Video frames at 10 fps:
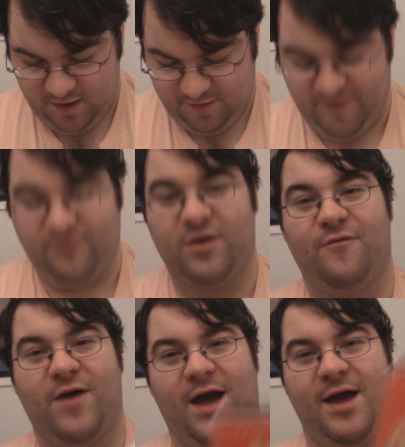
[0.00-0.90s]

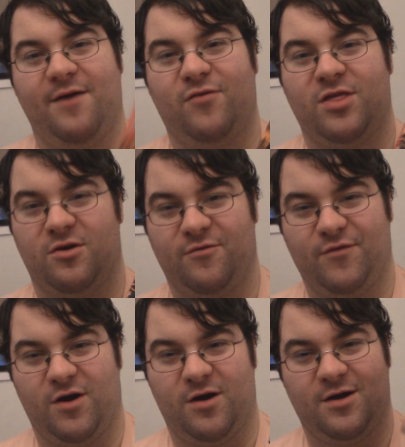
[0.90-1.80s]
55 so
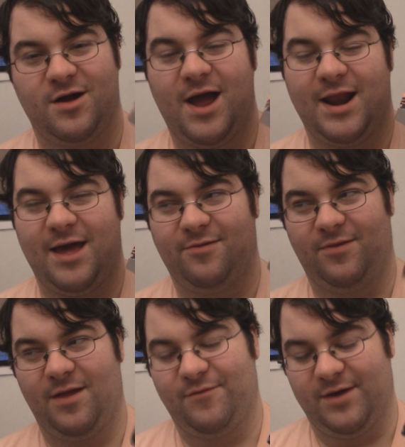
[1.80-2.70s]
far, and I
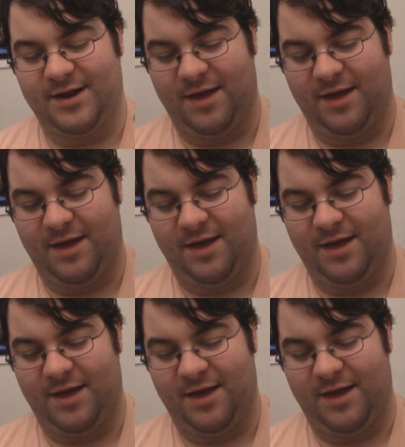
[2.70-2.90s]
love it.